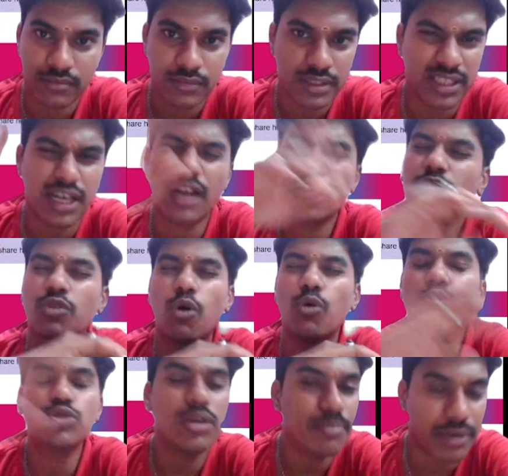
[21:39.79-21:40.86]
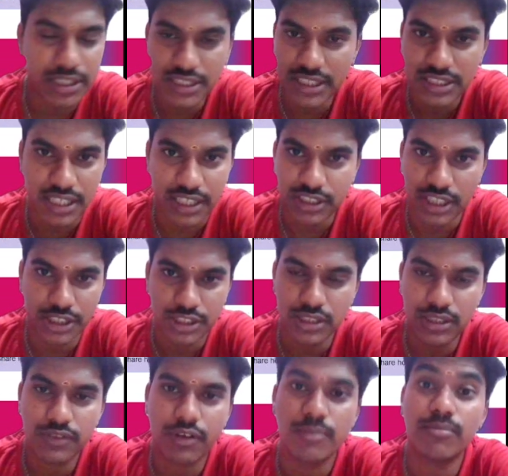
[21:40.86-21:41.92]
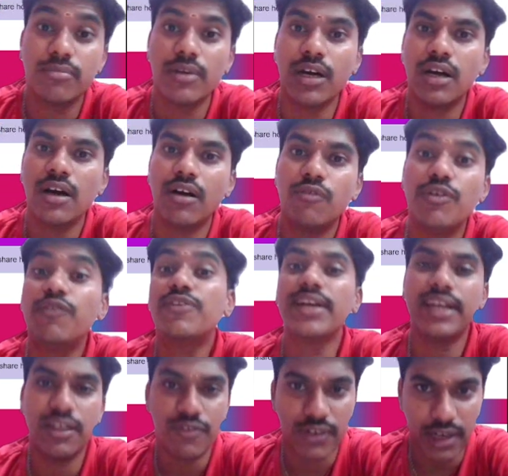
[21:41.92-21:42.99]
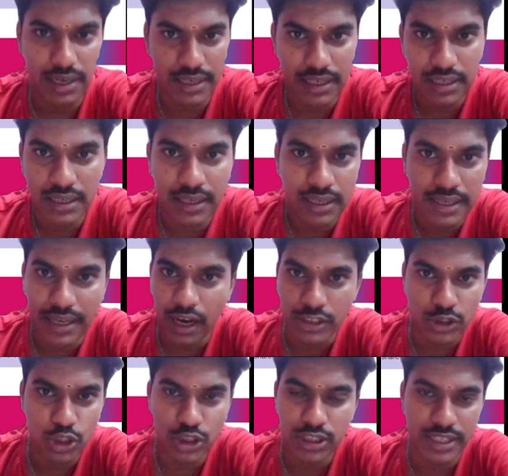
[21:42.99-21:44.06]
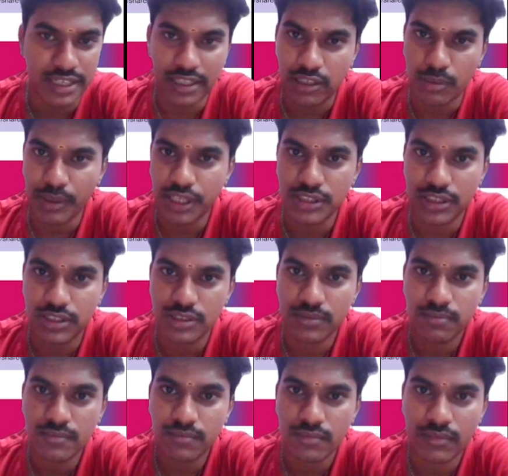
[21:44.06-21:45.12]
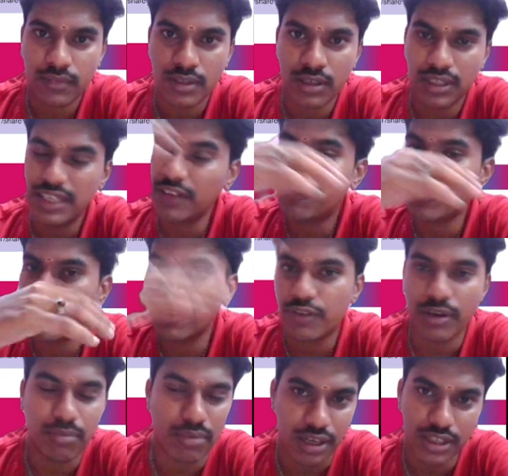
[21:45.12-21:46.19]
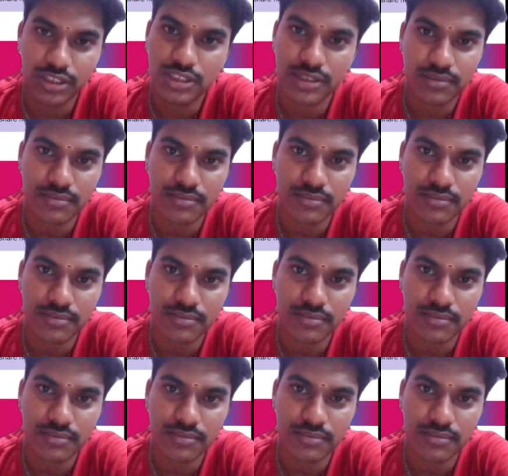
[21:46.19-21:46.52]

There are 1,000 purchase transactions from 50 different associated enterprises, different products.